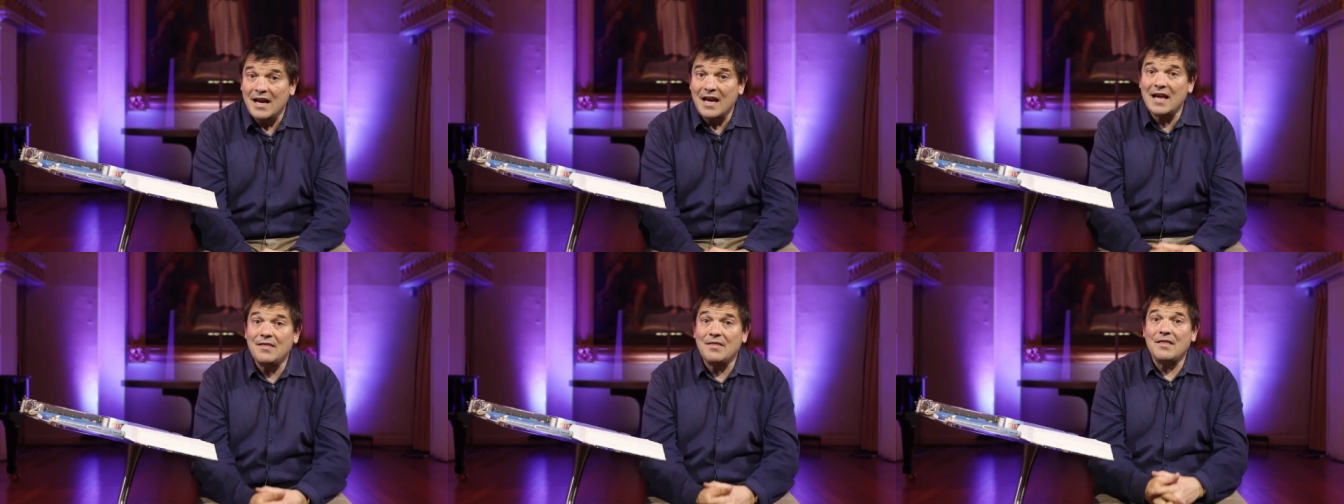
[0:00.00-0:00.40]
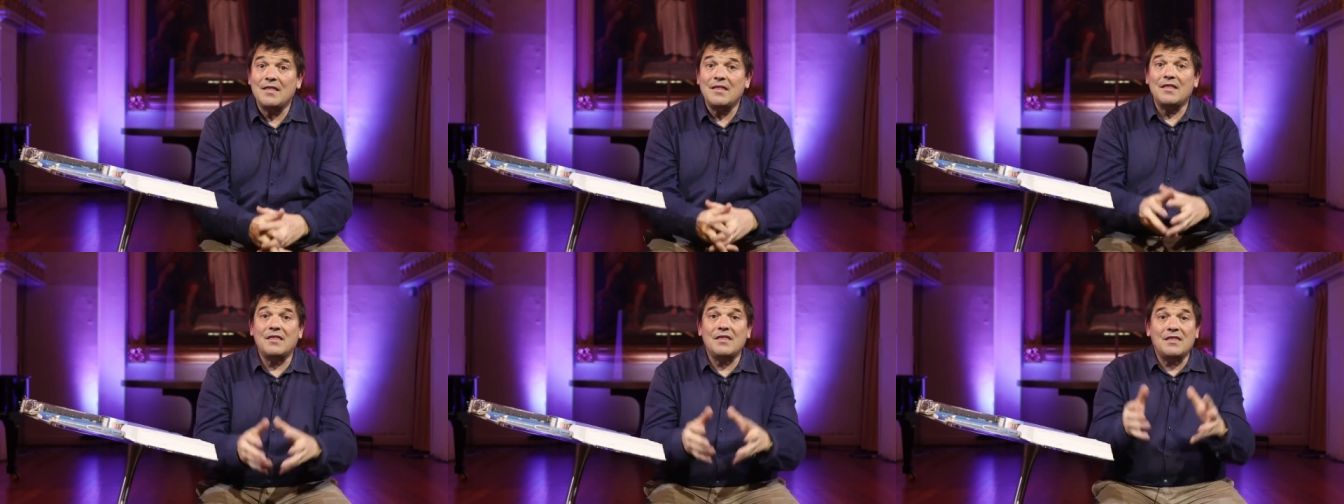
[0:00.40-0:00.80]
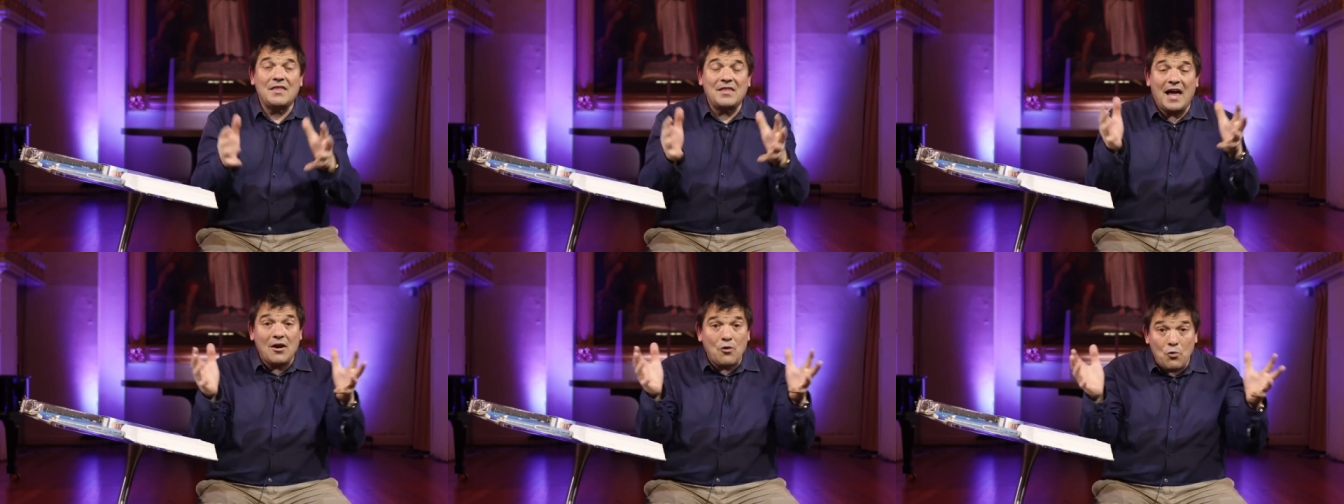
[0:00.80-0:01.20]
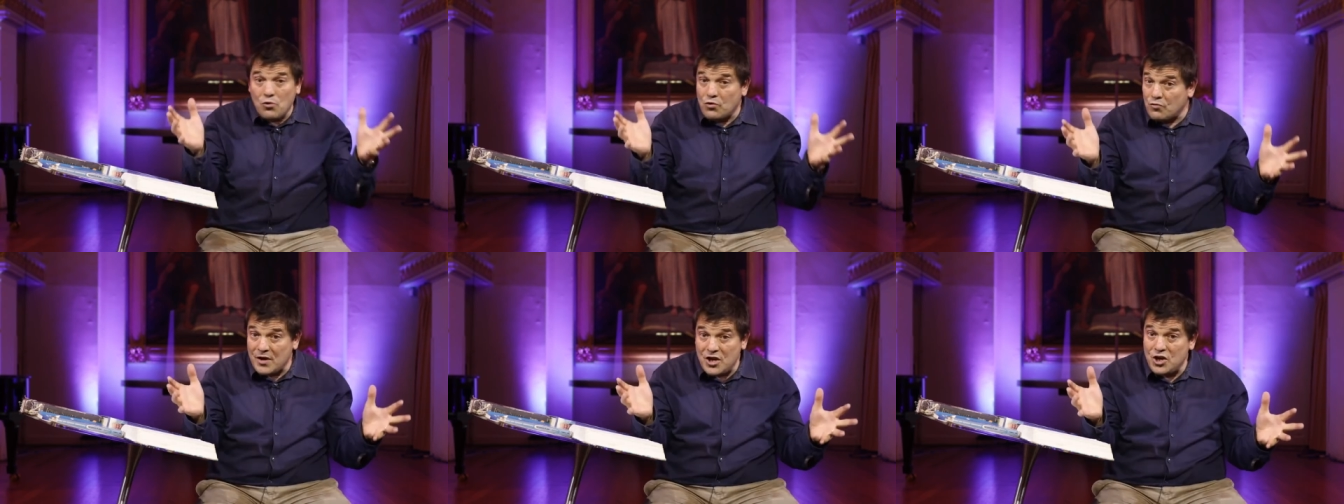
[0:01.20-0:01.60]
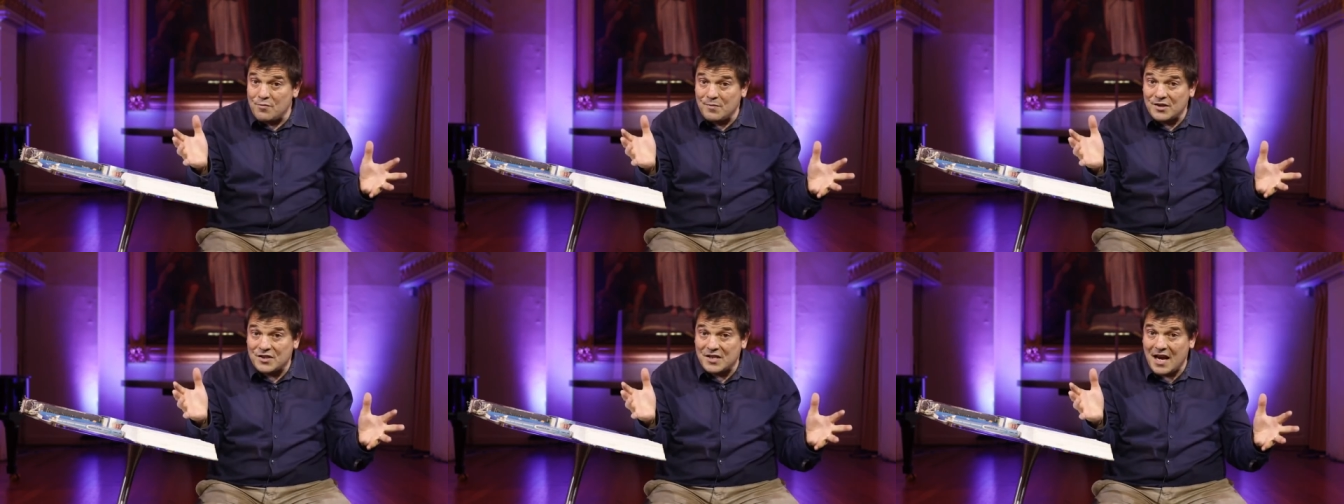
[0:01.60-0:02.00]
in that ordinary
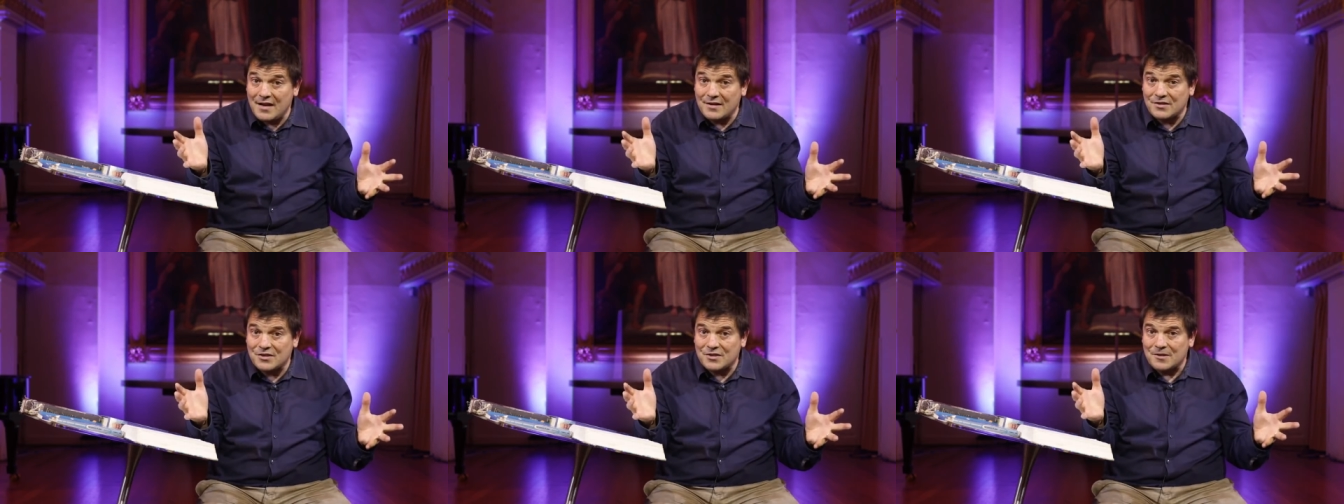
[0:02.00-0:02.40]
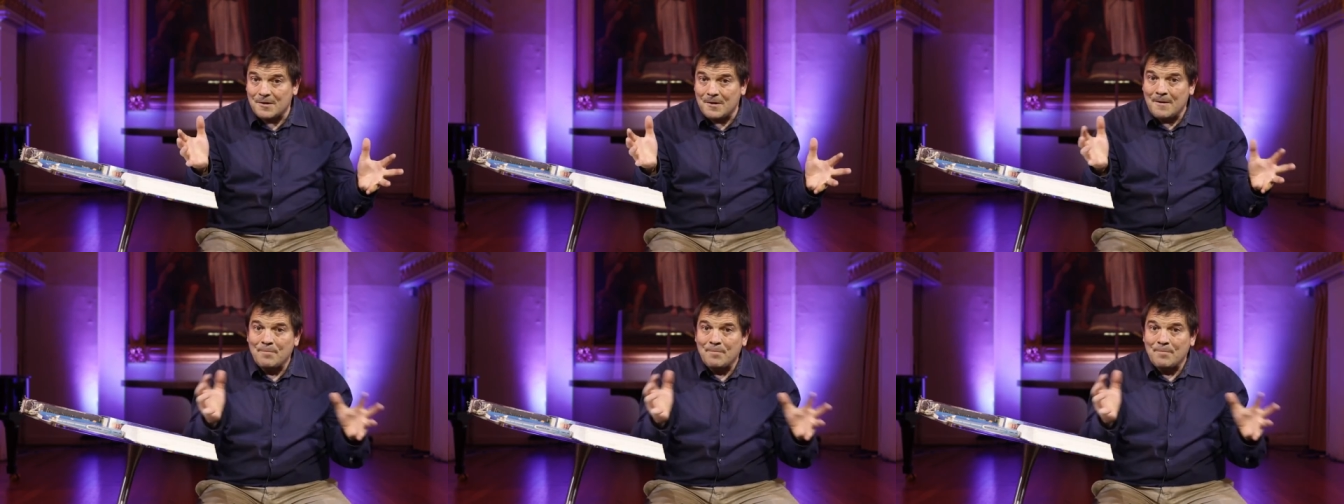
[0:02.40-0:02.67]
human sense.